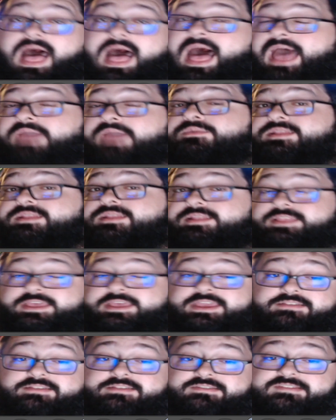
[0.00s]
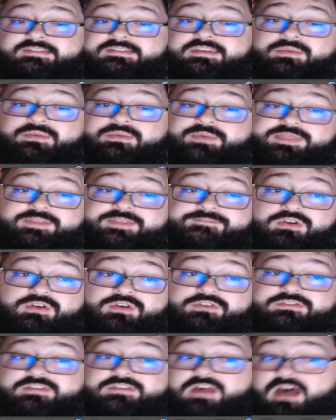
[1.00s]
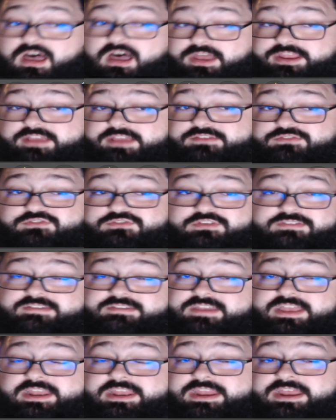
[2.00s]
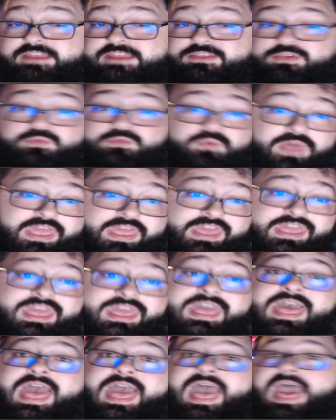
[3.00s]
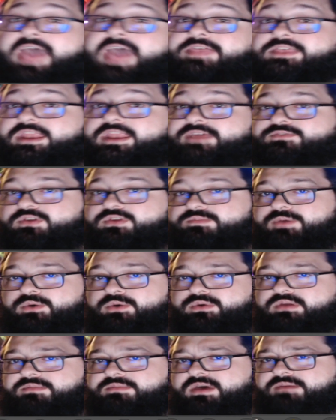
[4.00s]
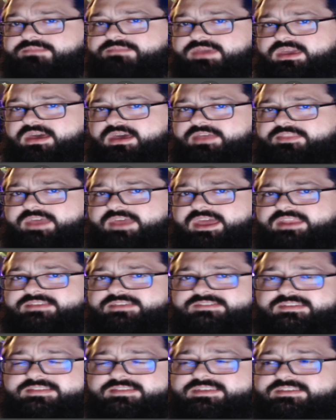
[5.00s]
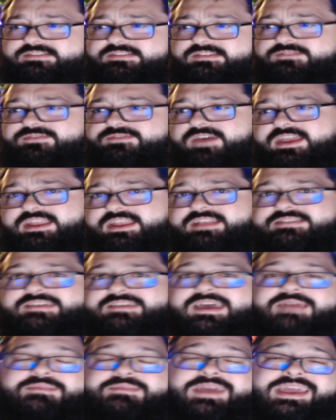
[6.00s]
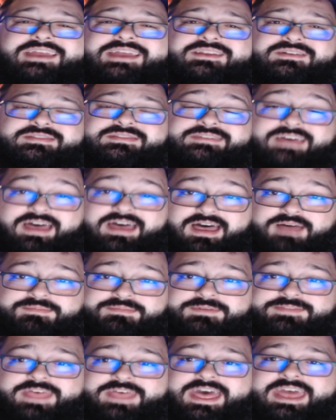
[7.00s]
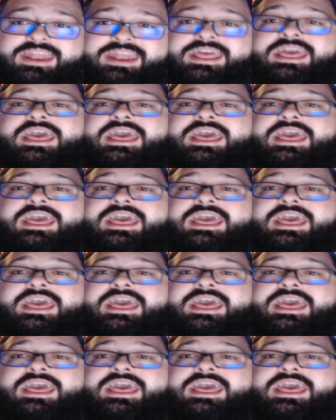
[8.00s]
I would lead still with the first Onix just to get it out of the way, and then every Pokemon beyond that is at least a fighting type, and on top of that,